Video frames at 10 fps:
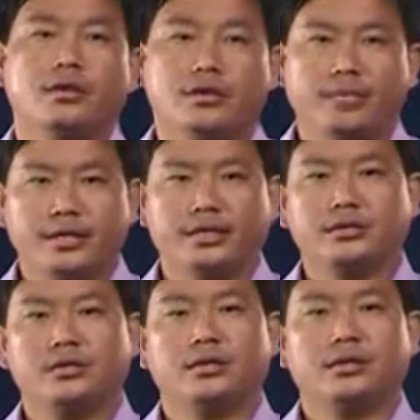
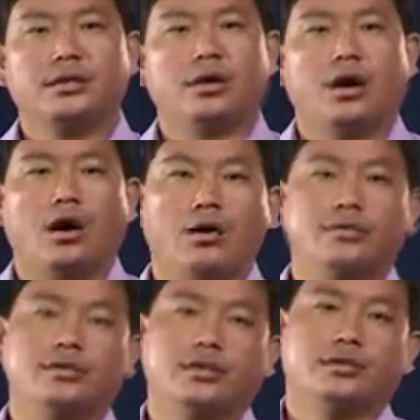independent
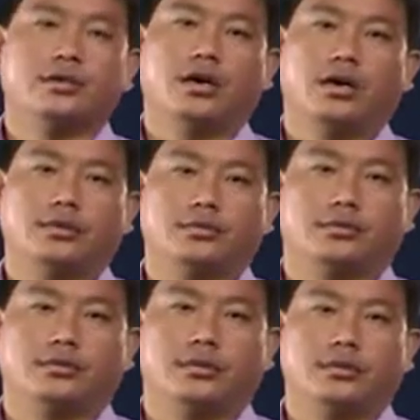of the central
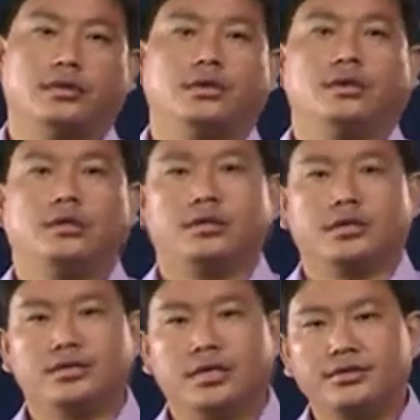government.
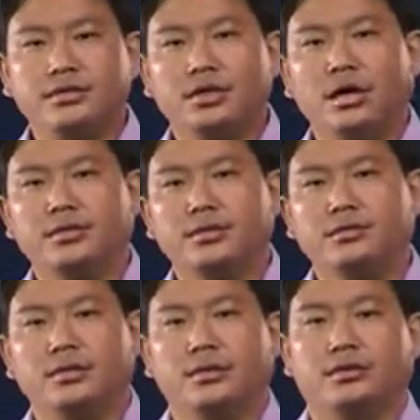The central
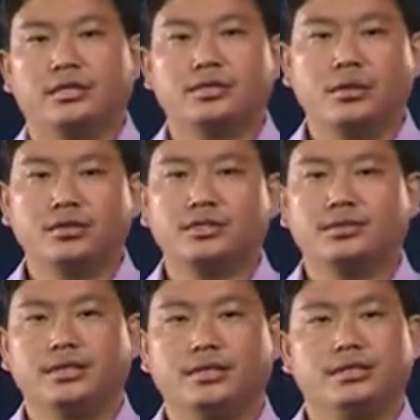government
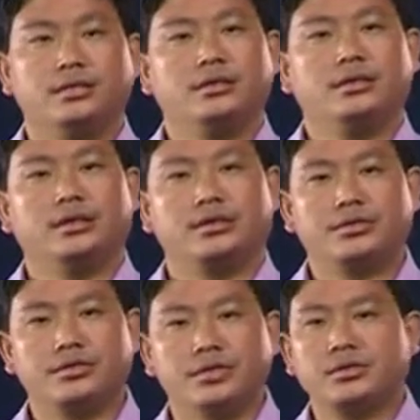responsibility
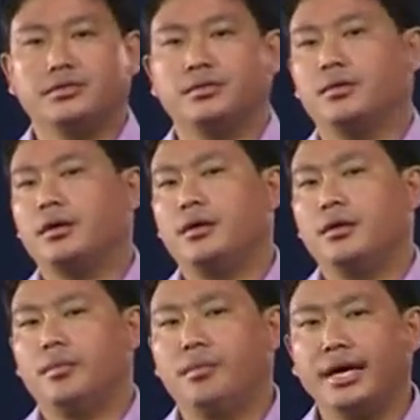consists
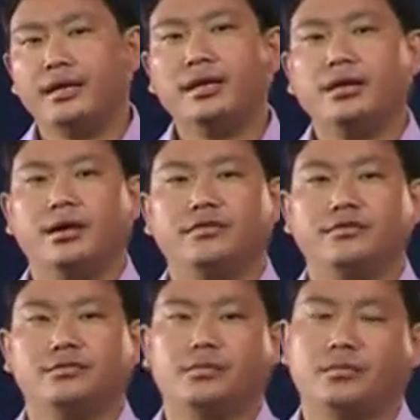mainly
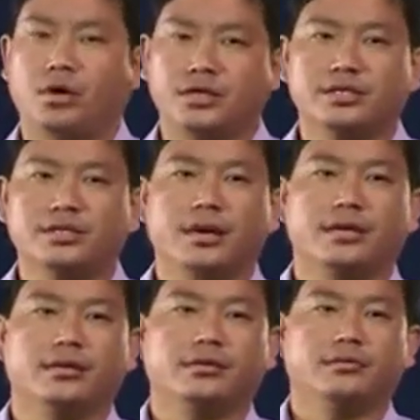of policy
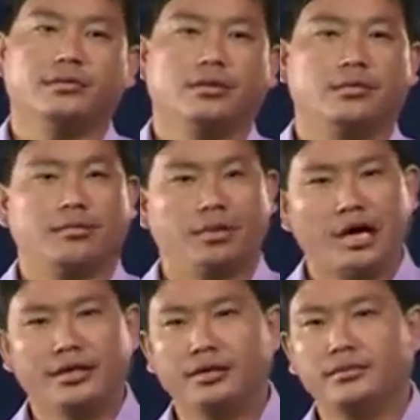making,
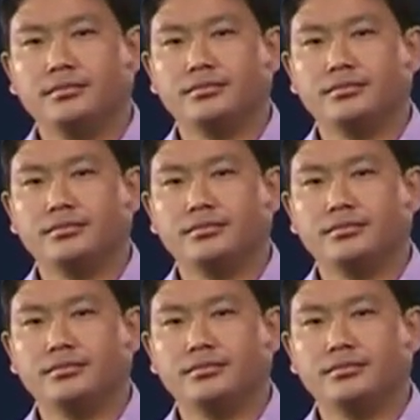planning,